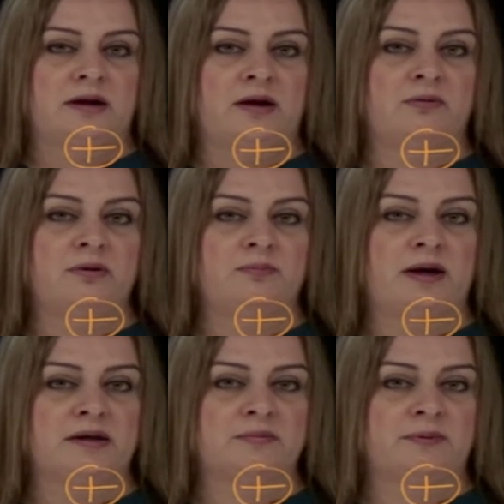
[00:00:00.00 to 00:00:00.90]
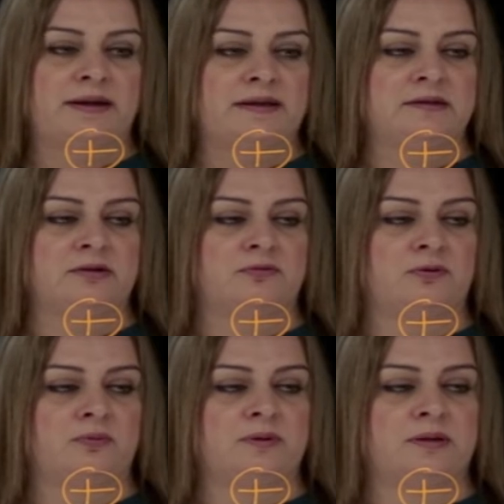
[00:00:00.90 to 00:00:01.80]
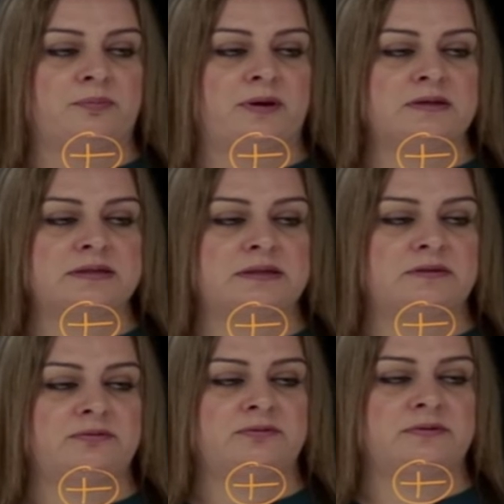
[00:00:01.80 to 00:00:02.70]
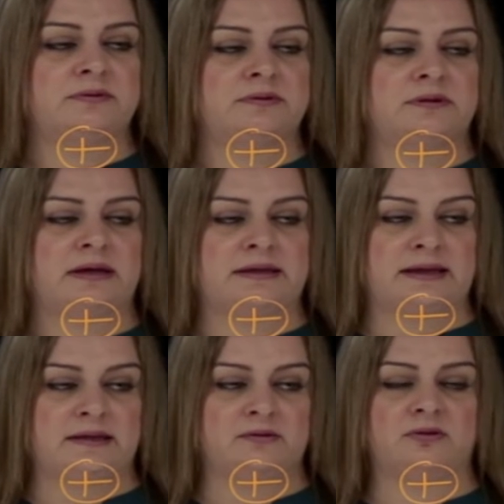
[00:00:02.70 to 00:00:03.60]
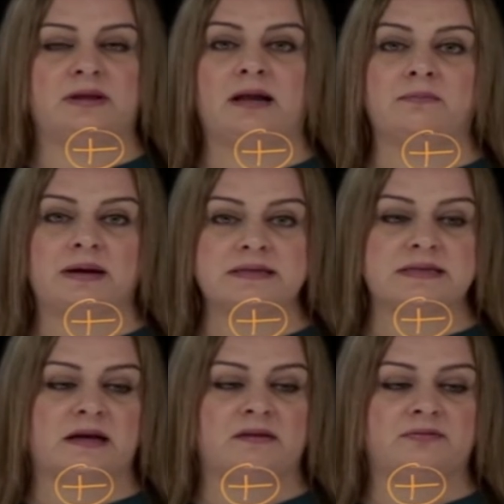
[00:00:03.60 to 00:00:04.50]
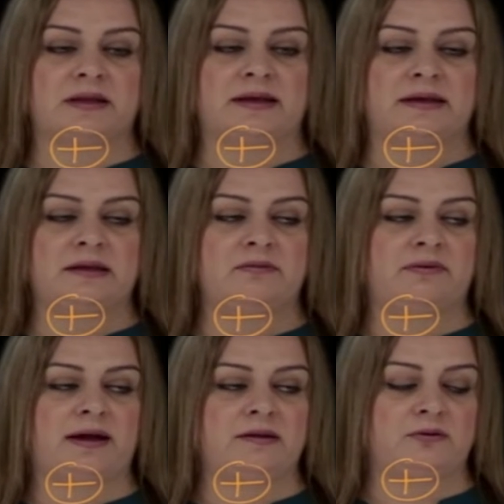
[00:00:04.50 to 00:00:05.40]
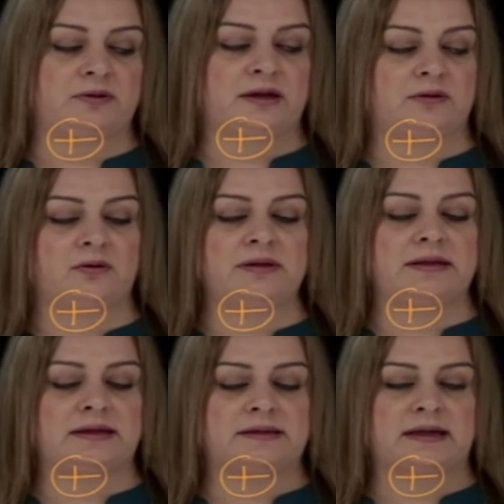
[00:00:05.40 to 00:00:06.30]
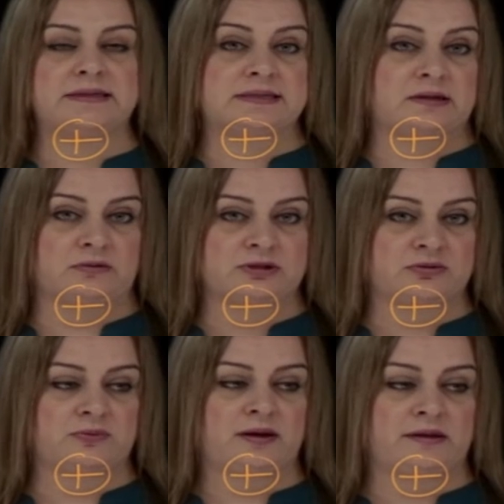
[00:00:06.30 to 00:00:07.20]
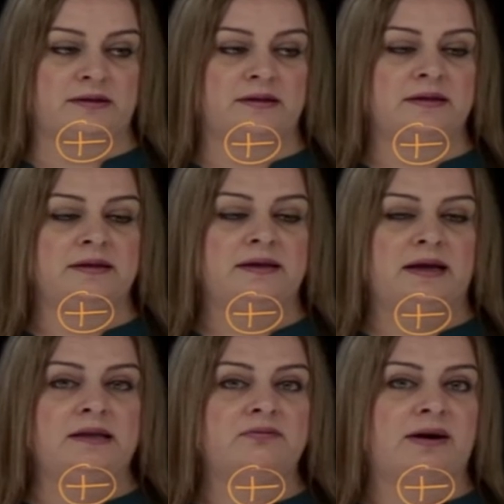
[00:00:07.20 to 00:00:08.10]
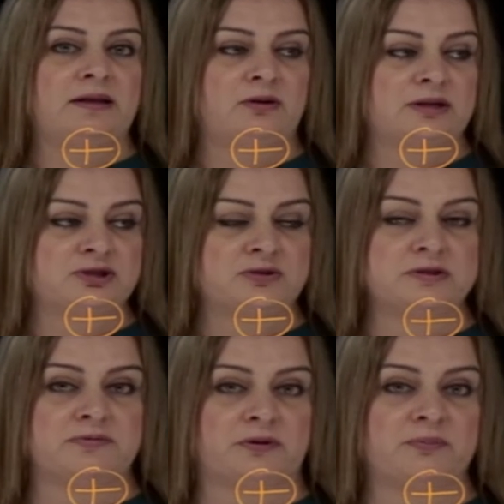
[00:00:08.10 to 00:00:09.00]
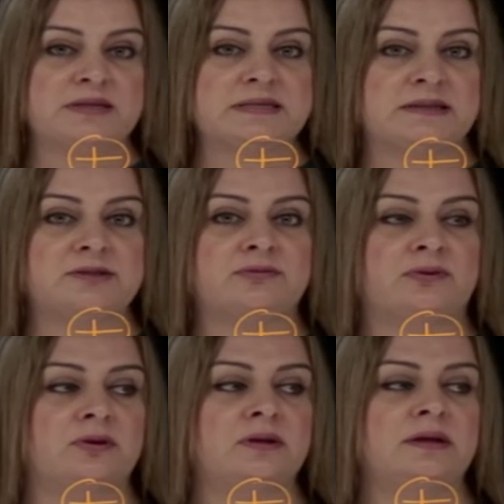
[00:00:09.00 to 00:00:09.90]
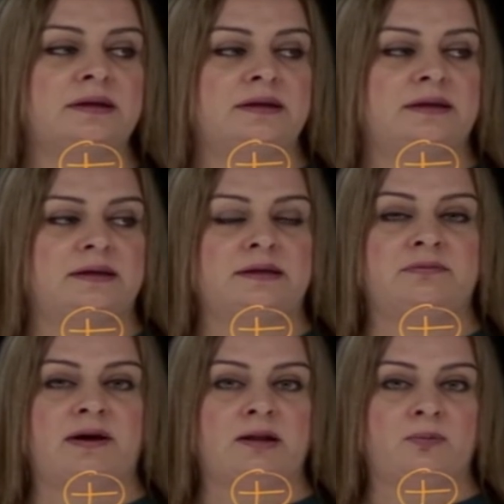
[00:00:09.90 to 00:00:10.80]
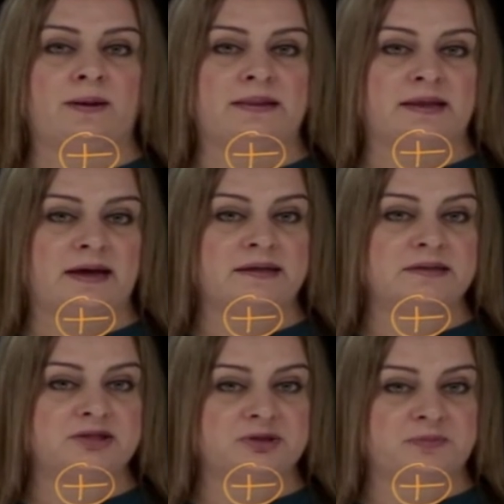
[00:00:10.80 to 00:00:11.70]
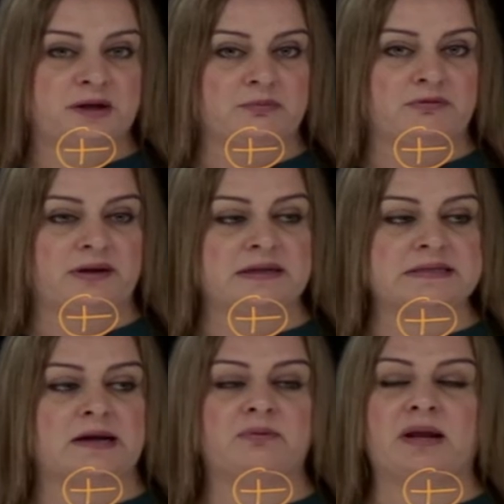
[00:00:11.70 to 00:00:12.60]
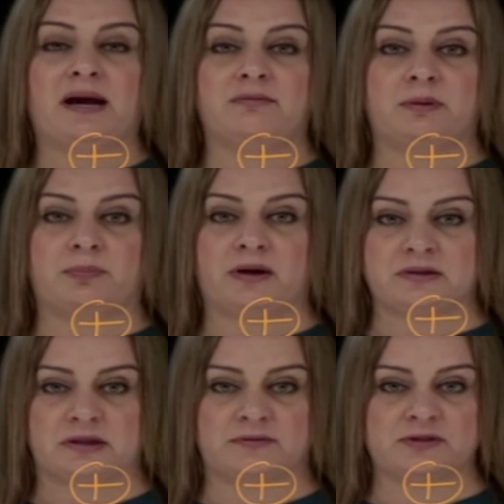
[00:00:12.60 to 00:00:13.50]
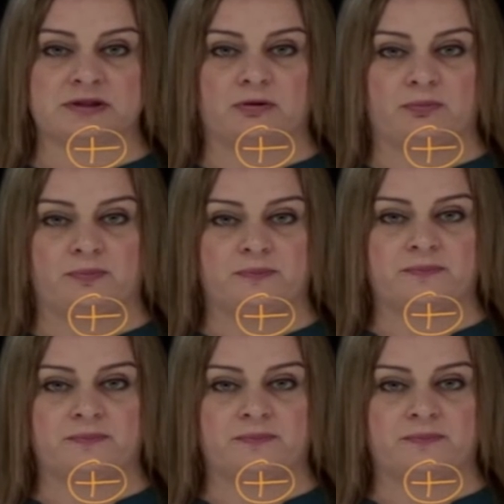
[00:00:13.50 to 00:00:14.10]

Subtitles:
I will mark my interval with a positive, again to tell myself that any value, not only at x equals to 1, any value I choose from this interval, evaluate that in g prime of x, I will have a positive slope.